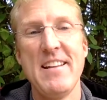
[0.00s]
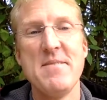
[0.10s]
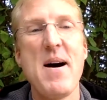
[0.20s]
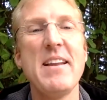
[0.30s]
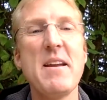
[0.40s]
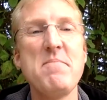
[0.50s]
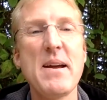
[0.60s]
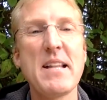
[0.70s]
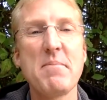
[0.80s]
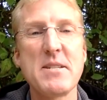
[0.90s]
The man then
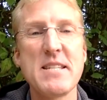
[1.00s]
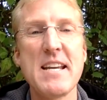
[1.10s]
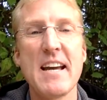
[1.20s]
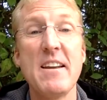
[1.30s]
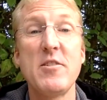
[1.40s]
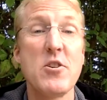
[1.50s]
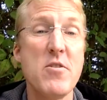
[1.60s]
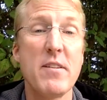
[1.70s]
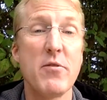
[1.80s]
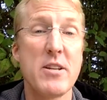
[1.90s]
picked up a stick and he threw
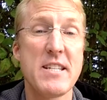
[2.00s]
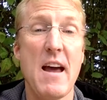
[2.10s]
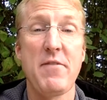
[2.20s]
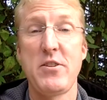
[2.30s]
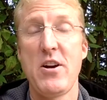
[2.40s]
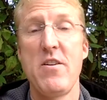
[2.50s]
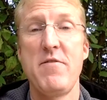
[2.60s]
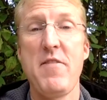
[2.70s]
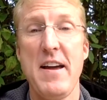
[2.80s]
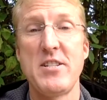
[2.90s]
it for the Staffy to go and
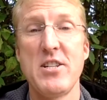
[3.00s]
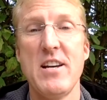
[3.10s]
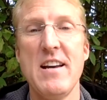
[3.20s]
fetch,